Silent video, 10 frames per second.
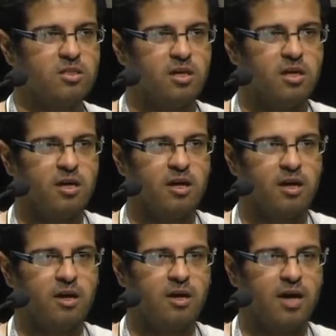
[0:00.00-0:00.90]
uh,
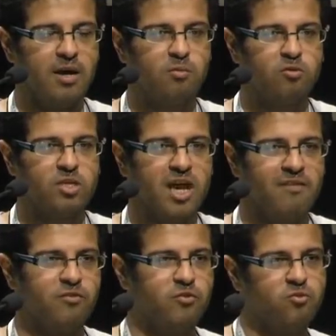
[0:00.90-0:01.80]
I won't
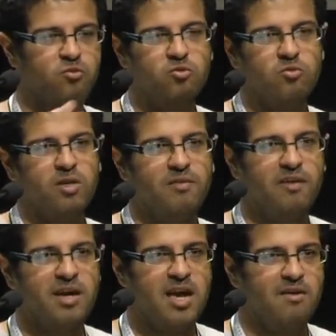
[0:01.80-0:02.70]
have to do if
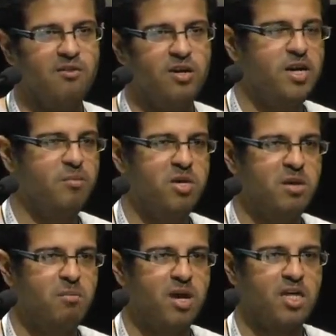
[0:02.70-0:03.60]
I have an
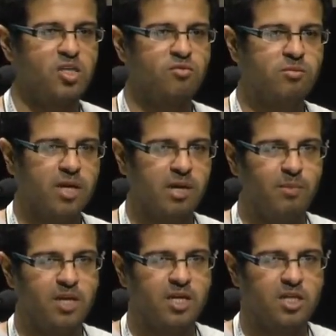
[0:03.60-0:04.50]
RPM package for my
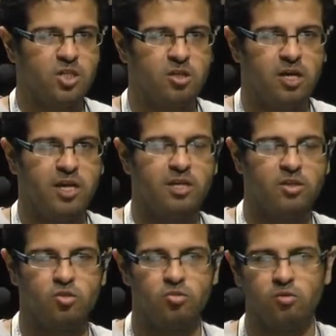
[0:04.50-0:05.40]
application and I
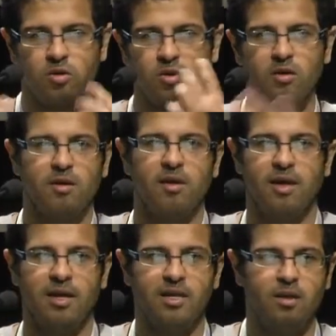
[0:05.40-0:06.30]
do
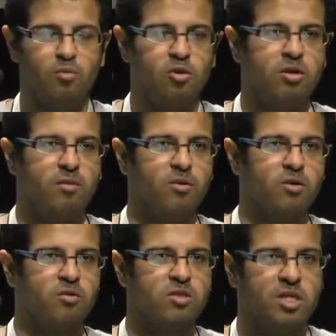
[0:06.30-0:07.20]
and I build up a
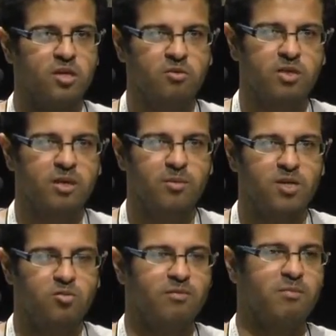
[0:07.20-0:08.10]
container image
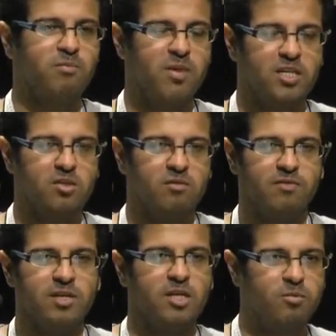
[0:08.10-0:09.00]
with, based on
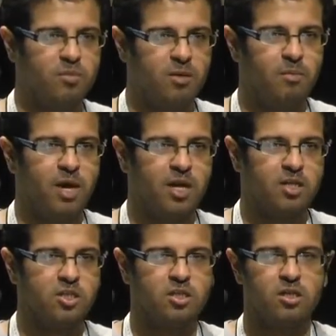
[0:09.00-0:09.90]
that RPM
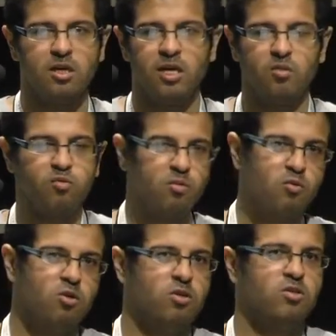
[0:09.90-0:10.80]
package, it will
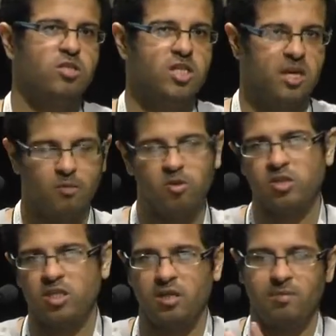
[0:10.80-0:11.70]
work the same on the
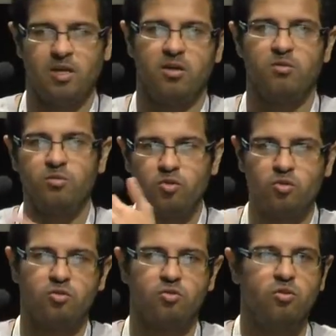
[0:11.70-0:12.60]
Debian,
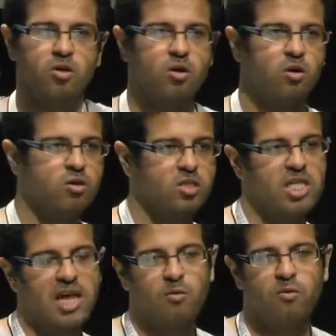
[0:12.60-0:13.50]
Ubuntu, or
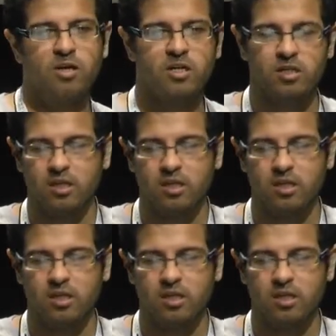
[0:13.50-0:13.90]
Slackware